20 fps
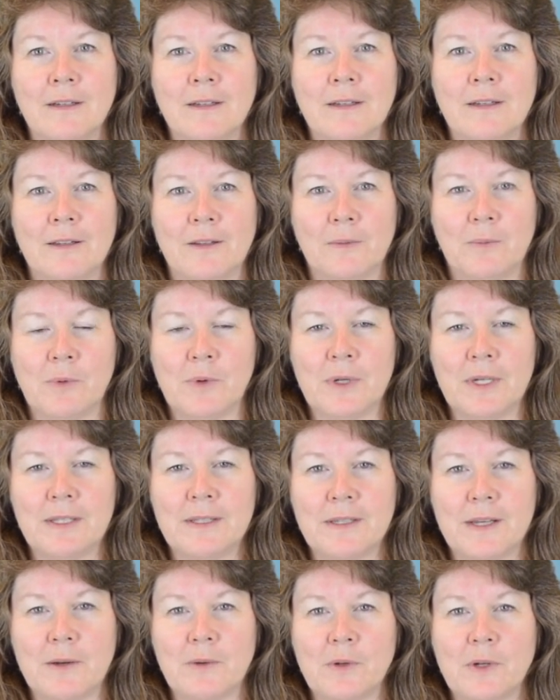The
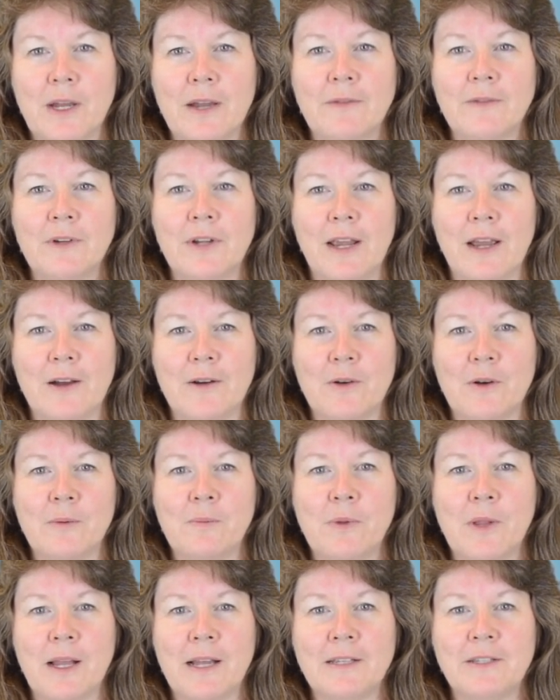points I will cover now
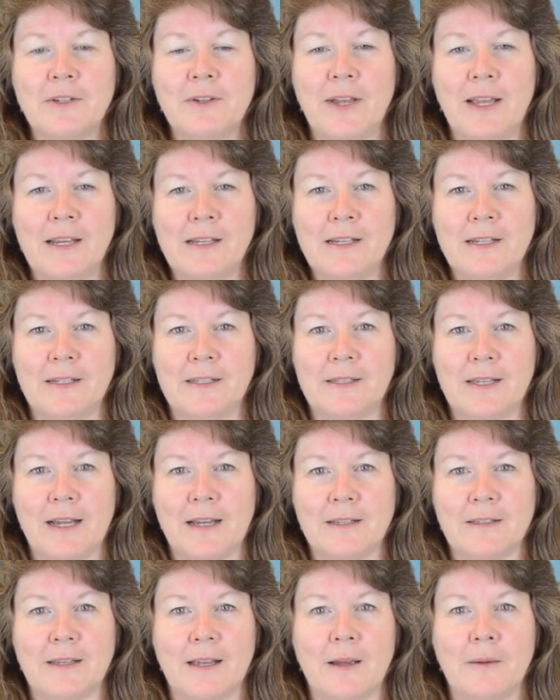apply to any
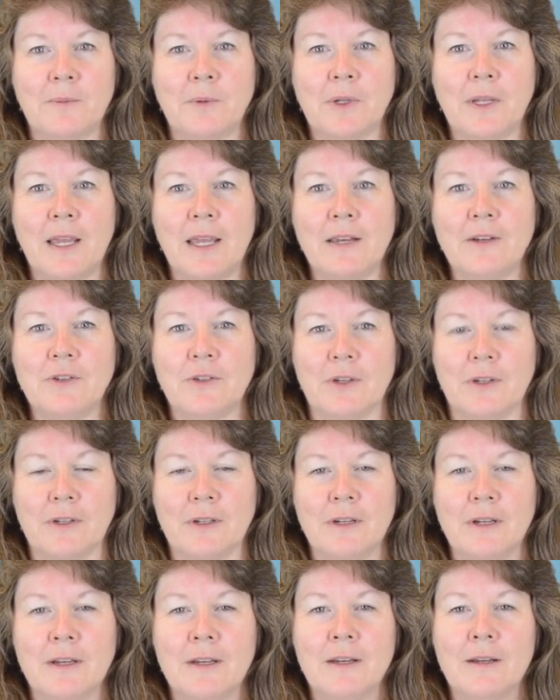SaaS application.
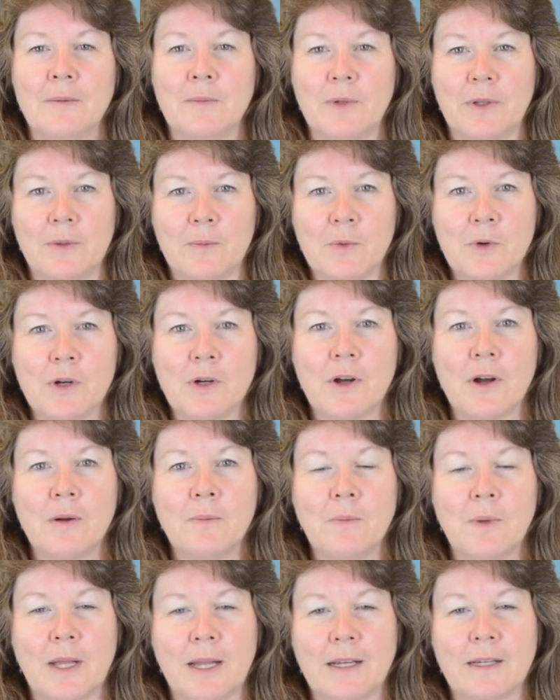But the more
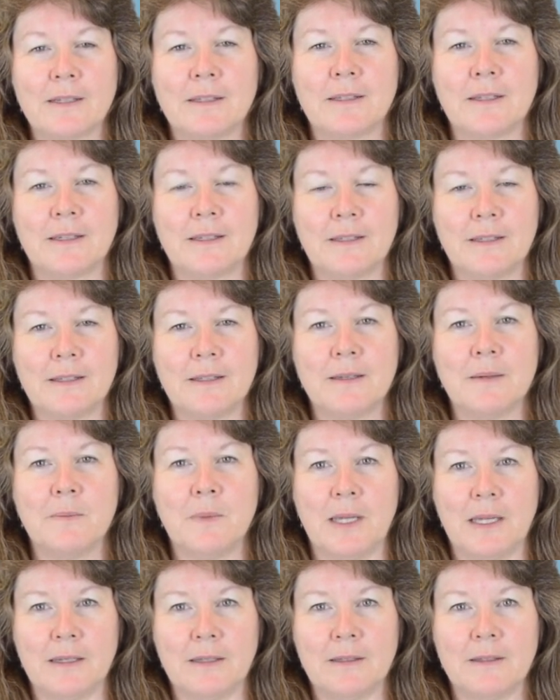complex a system
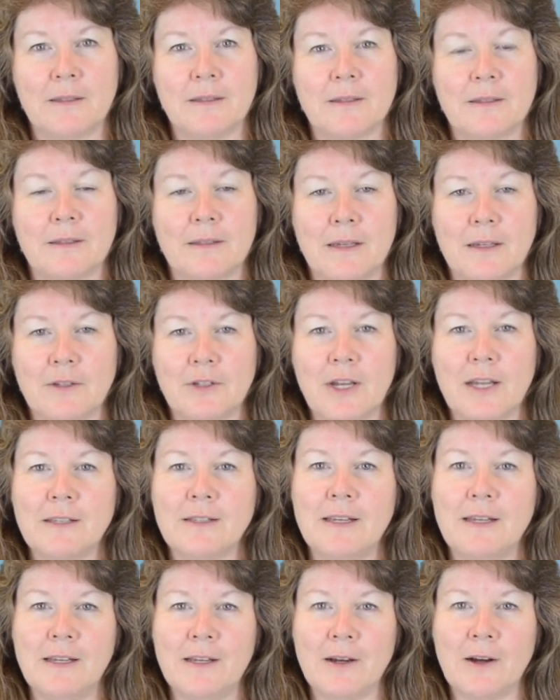is, such as
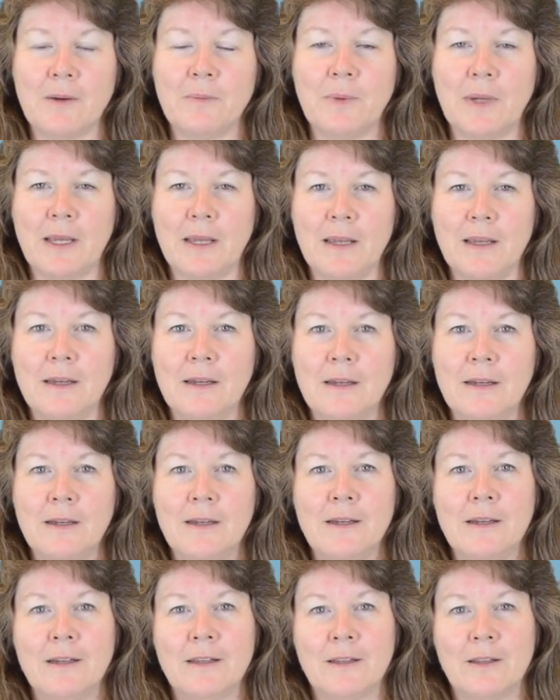an ERP,
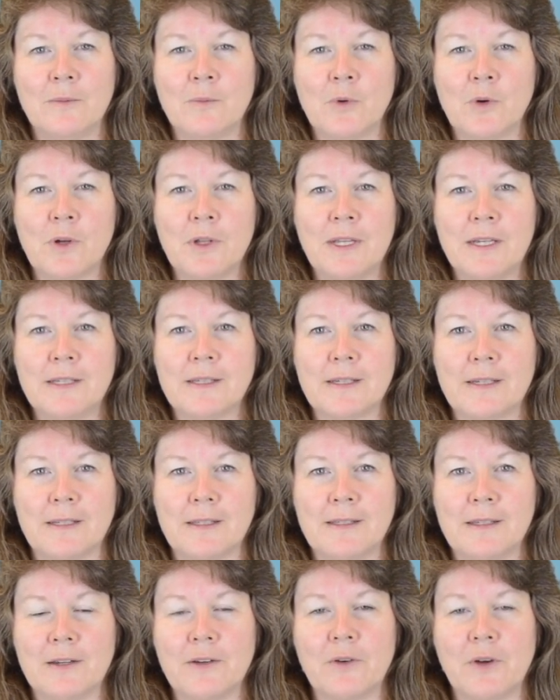the more these
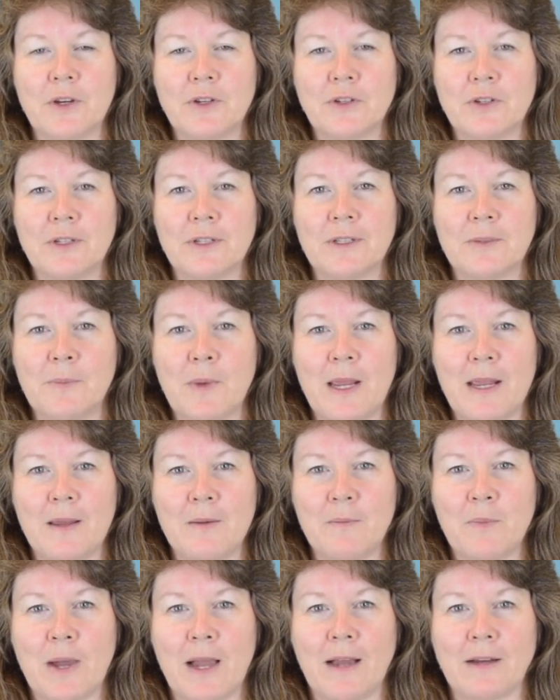considerations may
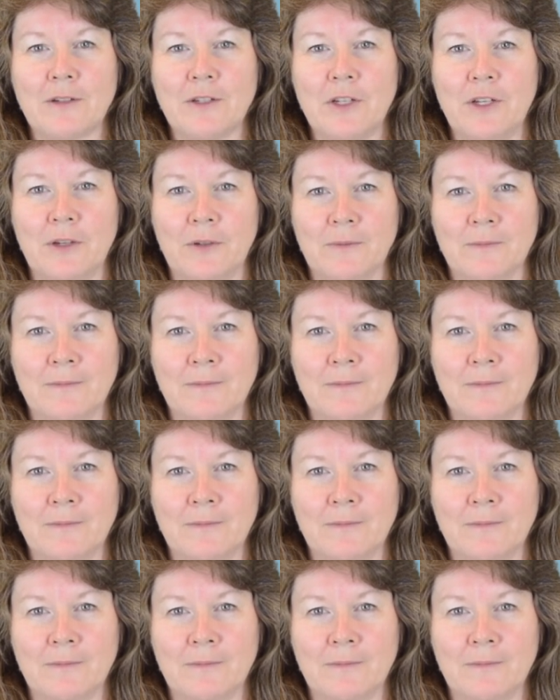impact you.